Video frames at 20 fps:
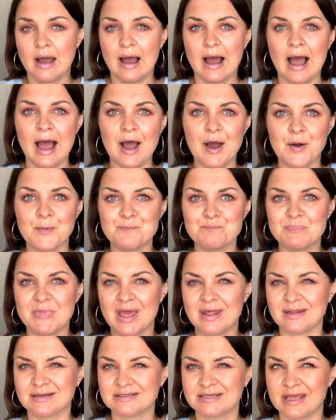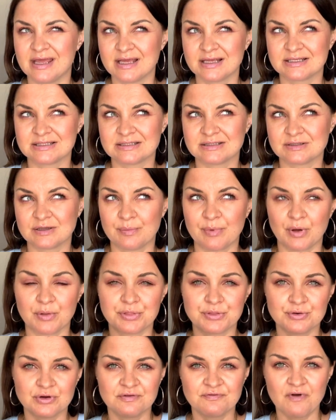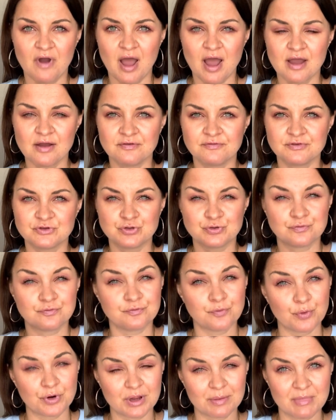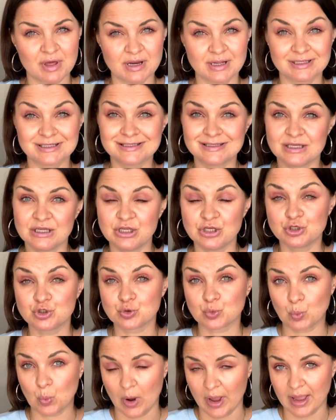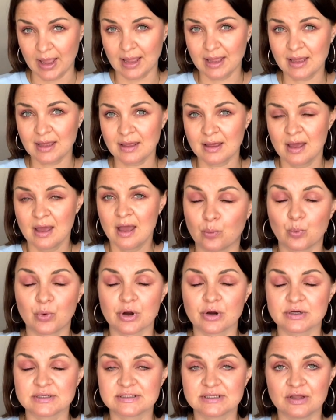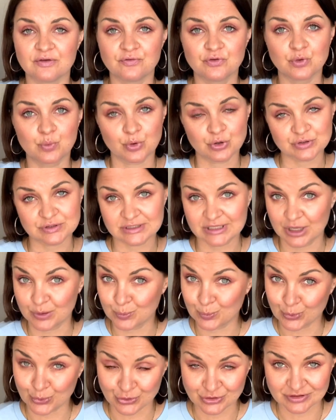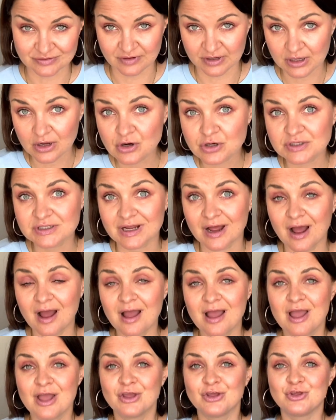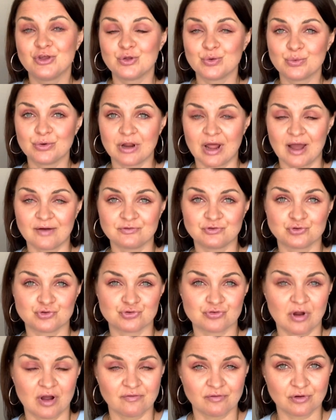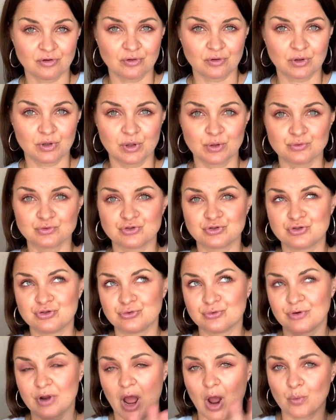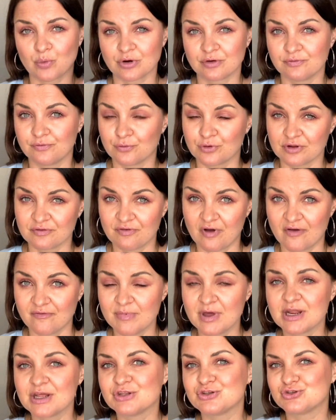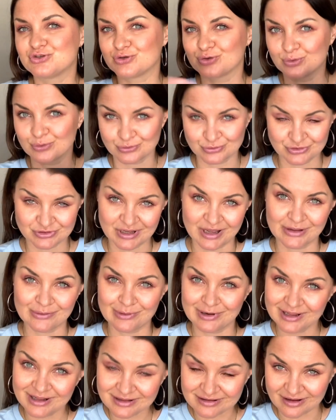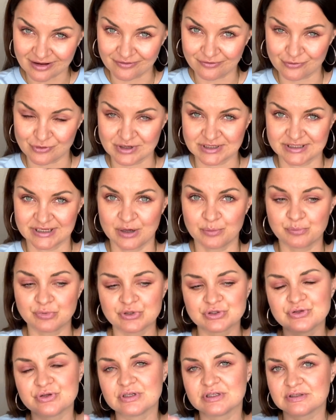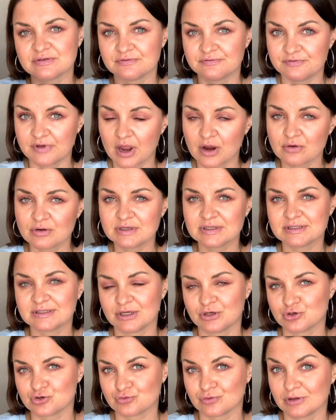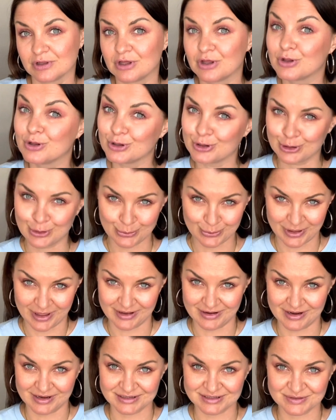And it takes about 35 to 40 minutes each way. Whereas if you were to stay in Puerto Vallarta, you would have to travel close to 1 hour and 45 minutes to go to Sayulita, for example. So it is very centrally located.